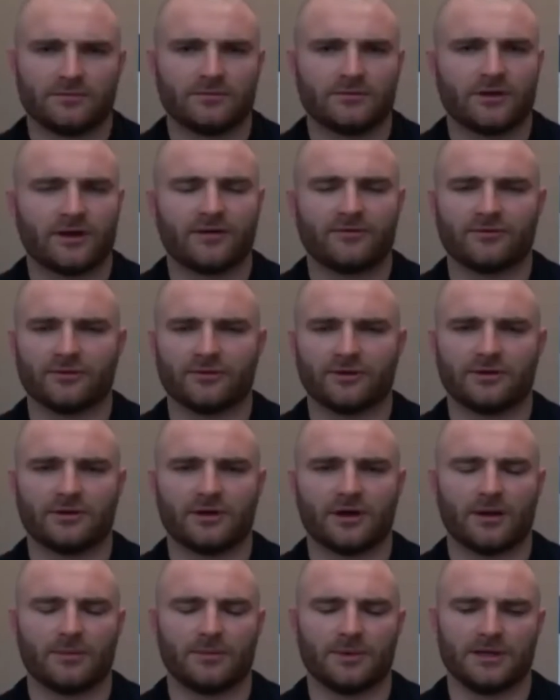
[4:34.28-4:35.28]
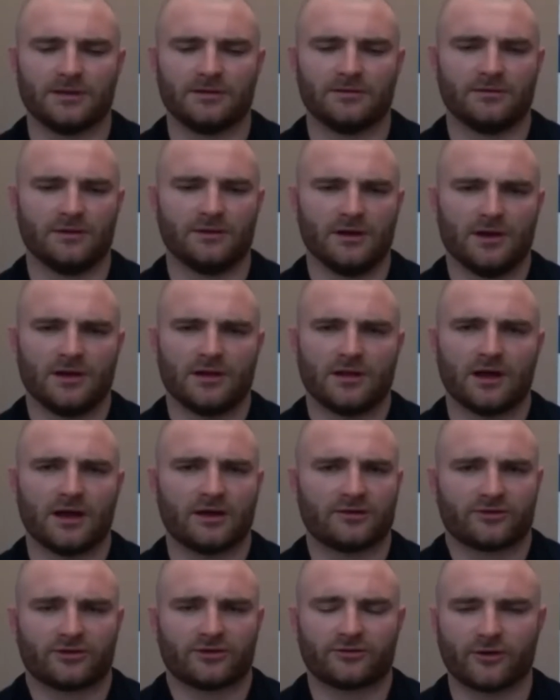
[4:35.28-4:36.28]
definitely. I mean,
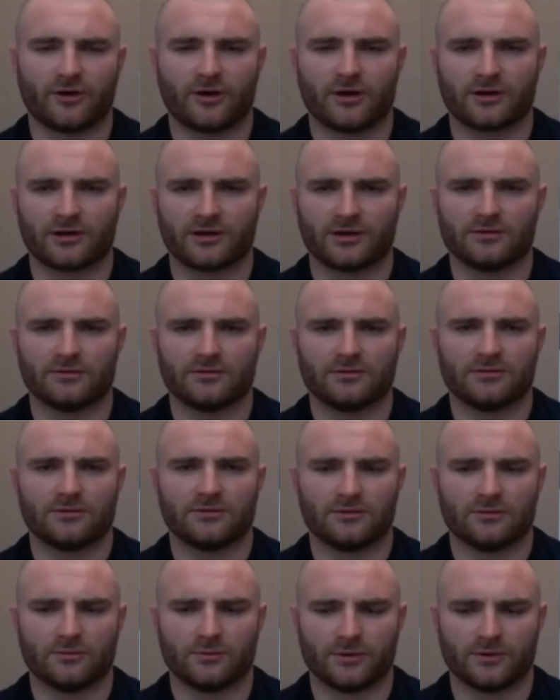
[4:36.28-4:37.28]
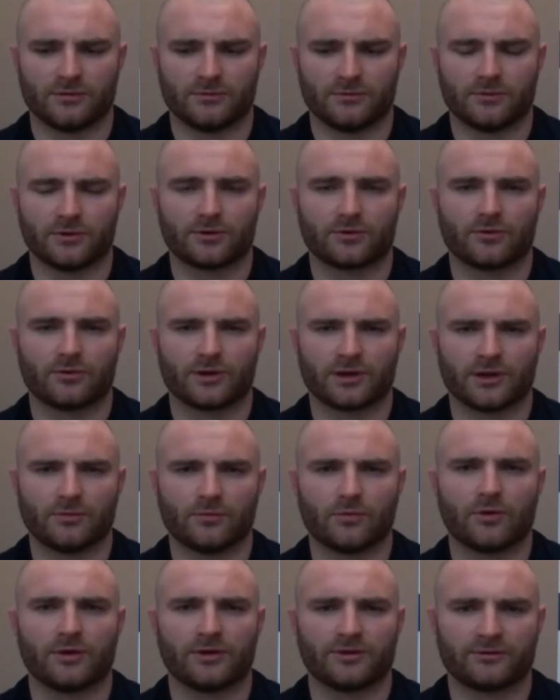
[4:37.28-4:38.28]
that's our target. You know, we're going in
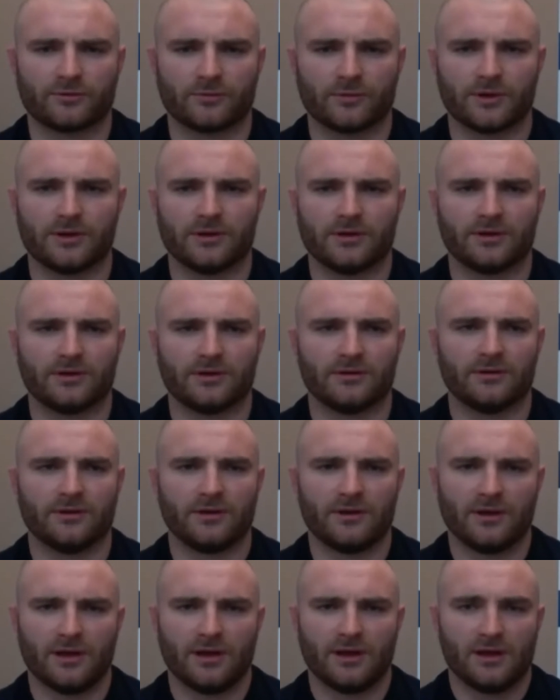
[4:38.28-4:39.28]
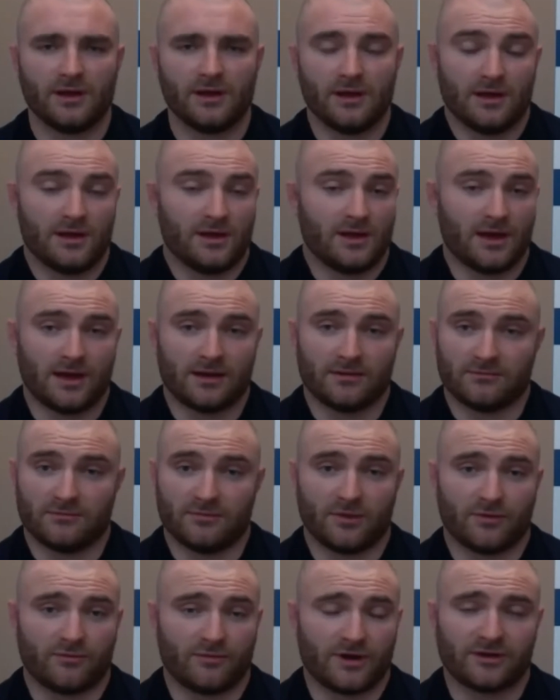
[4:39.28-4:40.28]
wanting to win, and
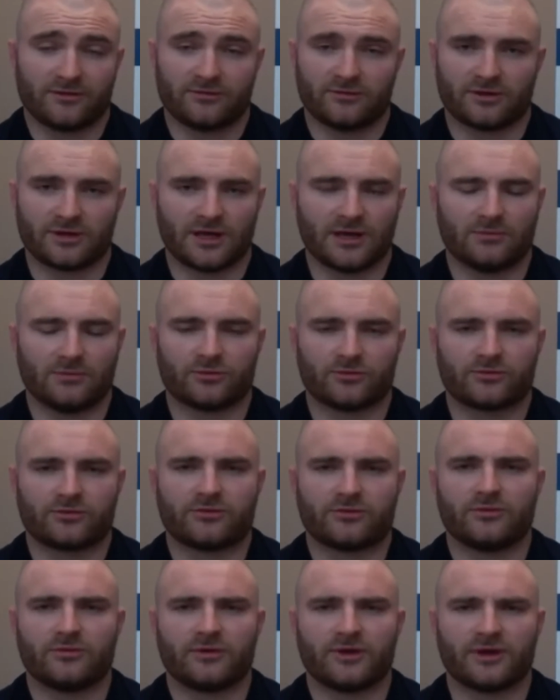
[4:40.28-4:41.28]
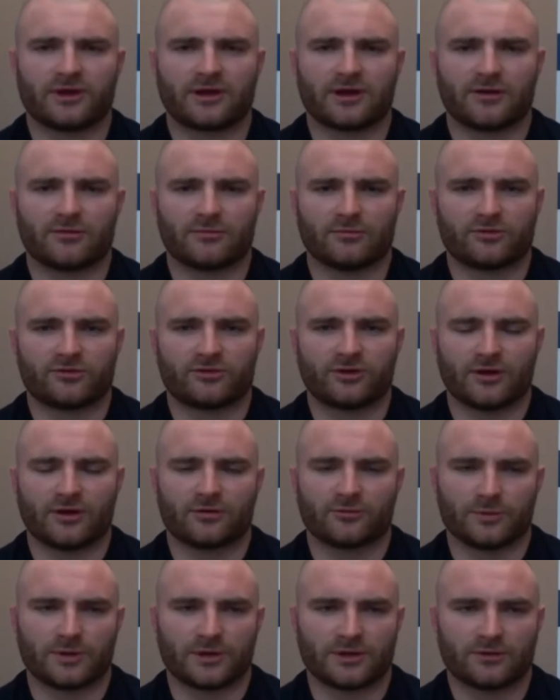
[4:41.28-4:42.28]
the rest of the games will take care of
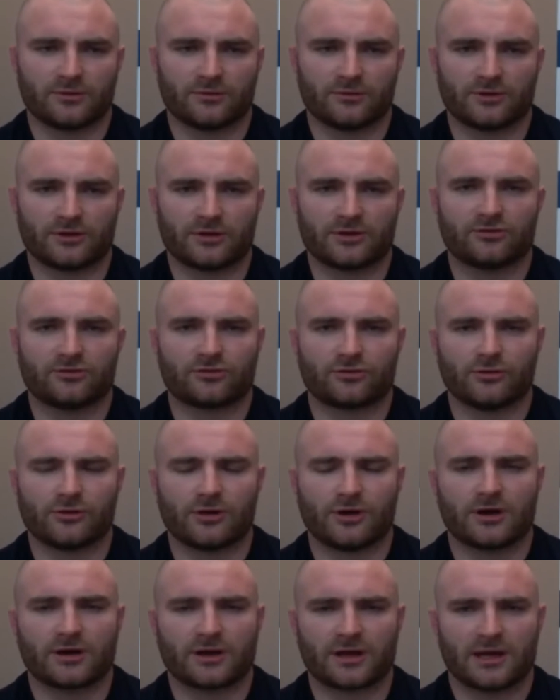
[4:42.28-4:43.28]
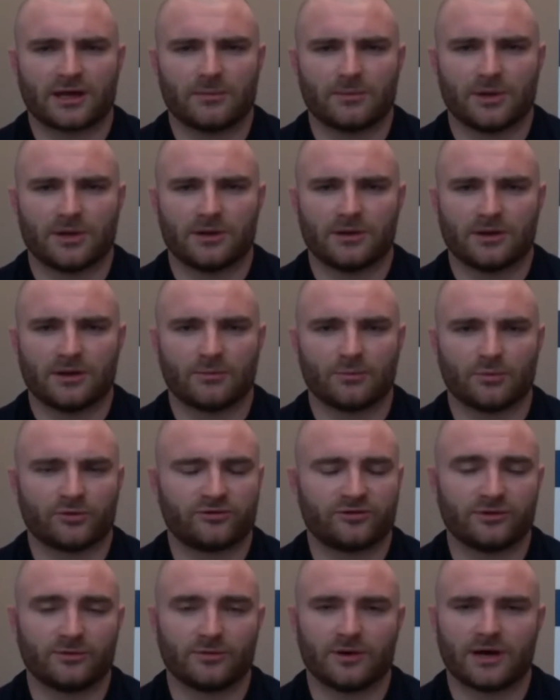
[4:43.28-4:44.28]
themselves. We can only control our game, and we'll
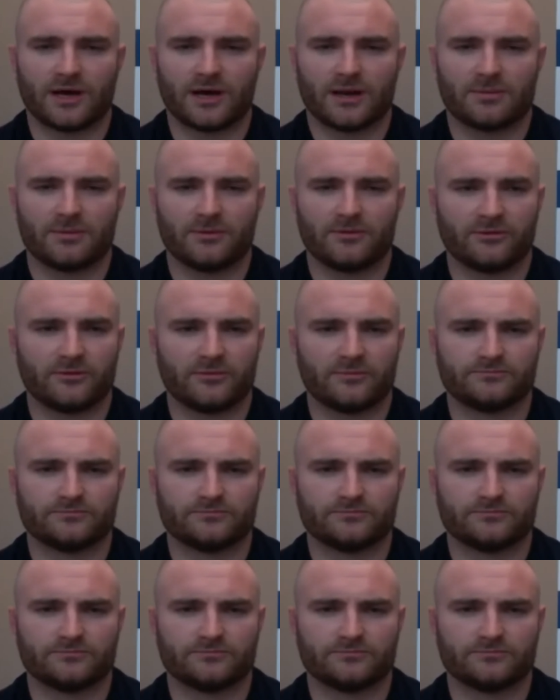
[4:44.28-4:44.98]
see what happens.